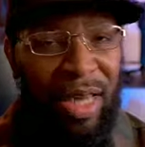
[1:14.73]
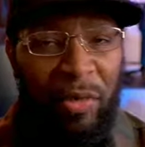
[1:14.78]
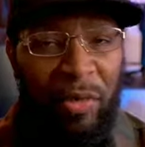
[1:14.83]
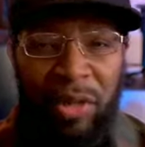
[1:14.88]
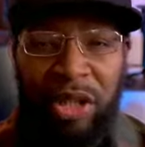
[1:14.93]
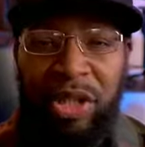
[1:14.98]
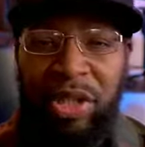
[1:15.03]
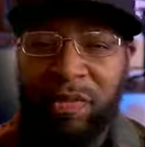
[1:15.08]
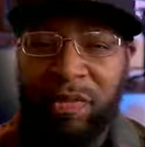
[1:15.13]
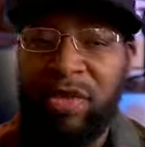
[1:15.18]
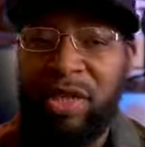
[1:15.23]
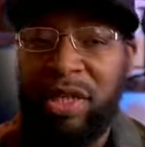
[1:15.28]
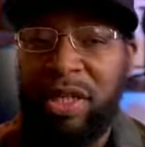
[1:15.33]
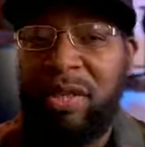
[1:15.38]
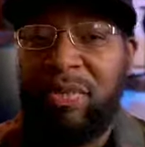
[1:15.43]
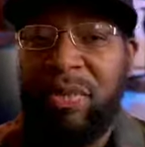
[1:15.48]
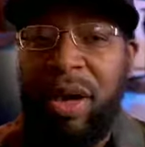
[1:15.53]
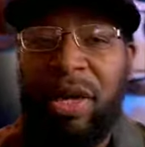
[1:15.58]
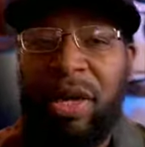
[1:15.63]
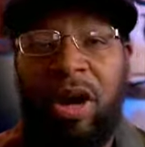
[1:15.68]
that we should forget
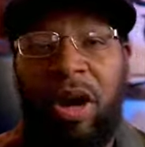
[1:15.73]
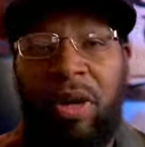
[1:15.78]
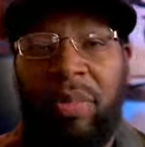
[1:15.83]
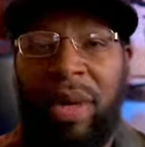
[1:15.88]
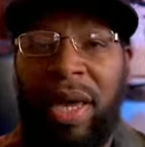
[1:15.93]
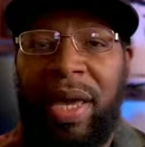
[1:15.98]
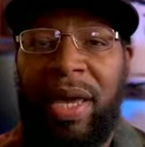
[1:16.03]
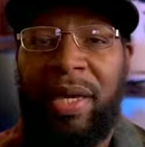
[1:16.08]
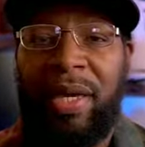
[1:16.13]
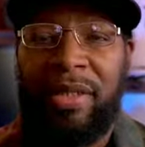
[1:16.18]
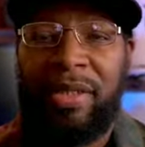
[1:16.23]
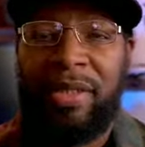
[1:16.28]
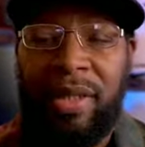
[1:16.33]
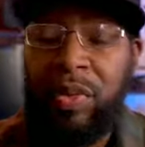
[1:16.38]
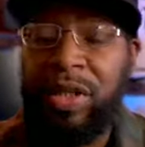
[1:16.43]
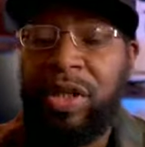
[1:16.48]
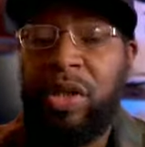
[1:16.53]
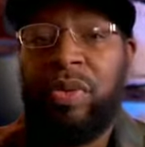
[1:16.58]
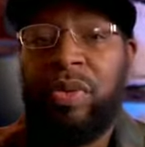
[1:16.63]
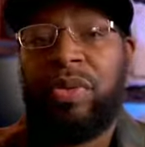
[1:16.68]
about our past.
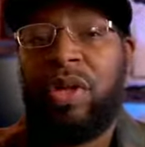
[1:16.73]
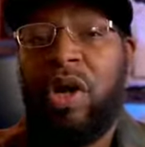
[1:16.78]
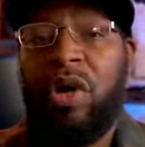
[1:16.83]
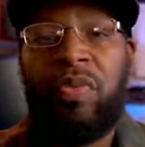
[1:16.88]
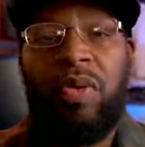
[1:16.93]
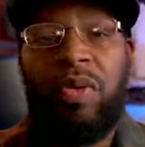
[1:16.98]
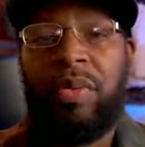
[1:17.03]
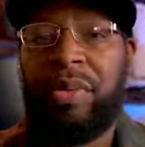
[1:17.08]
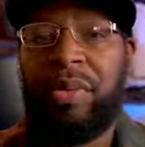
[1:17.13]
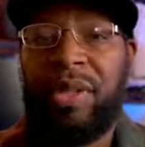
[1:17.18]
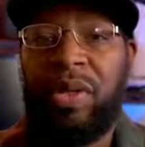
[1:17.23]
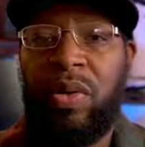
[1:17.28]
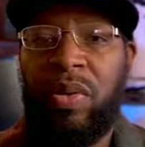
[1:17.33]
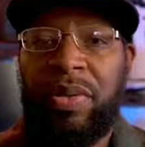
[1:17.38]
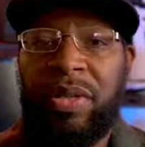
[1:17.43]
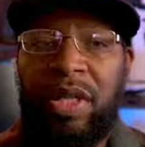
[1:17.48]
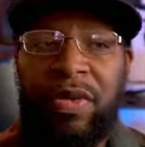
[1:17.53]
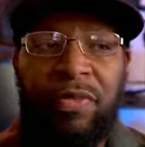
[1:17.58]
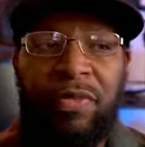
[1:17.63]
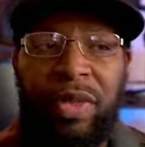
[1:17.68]
We don't know where we're
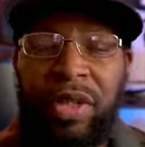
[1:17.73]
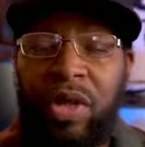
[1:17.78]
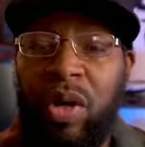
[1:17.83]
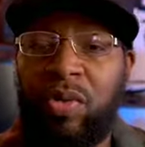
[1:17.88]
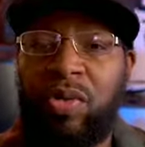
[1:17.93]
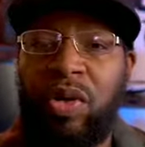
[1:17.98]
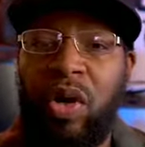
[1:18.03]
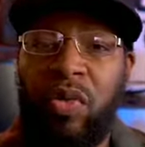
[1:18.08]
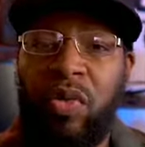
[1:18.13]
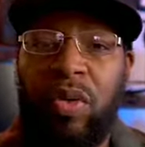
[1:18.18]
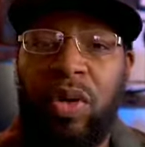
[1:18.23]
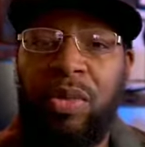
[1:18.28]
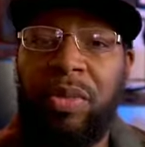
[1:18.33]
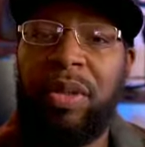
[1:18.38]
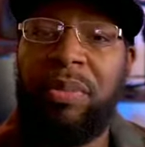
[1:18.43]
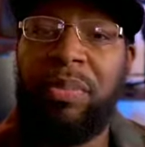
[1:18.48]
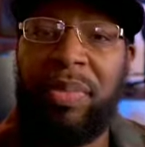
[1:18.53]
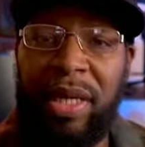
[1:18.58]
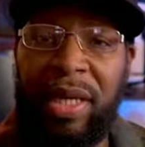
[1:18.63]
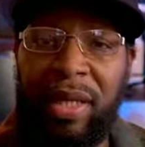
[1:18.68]
going if we don't know where
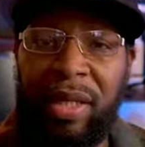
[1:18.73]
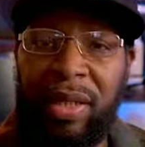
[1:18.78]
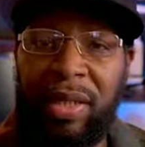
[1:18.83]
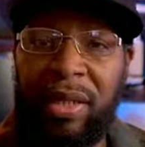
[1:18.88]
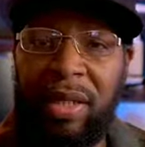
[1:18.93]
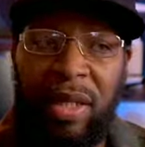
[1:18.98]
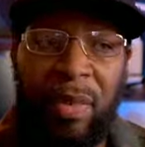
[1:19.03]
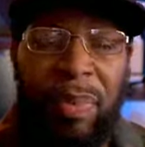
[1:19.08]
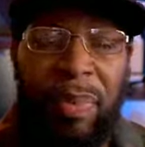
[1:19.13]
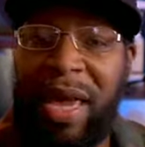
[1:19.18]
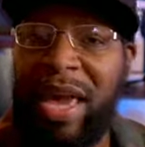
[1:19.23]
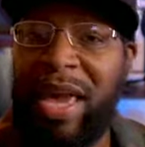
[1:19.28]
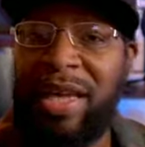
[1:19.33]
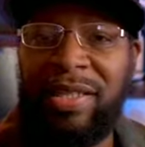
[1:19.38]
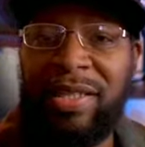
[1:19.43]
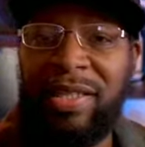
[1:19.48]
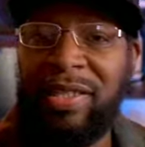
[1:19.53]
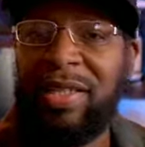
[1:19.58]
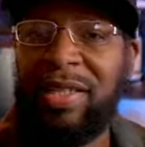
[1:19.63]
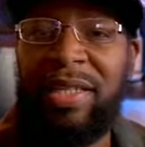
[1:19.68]
we've been. The
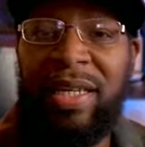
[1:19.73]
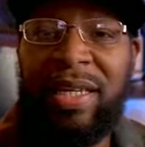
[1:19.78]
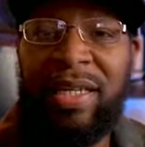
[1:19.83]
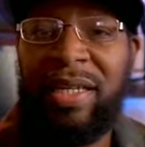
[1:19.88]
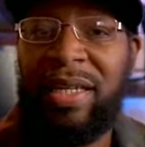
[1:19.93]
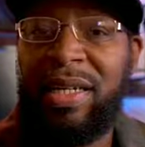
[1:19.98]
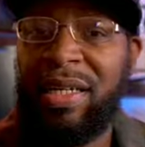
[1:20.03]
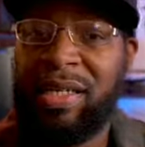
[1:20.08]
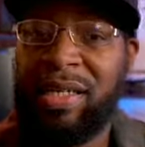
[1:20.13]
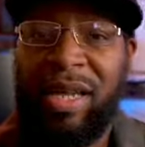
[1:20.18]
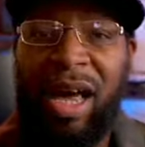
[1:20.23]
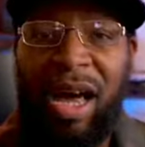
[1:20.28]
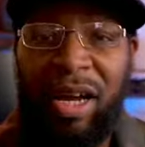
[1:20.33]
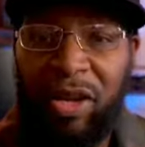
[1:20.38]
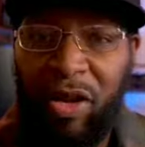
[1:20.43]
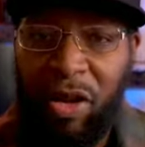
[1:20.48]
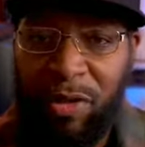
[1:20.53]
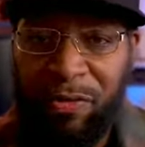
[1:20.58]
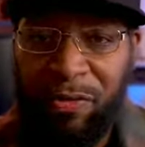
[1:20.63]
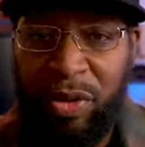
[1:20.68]
past is the key to unlock our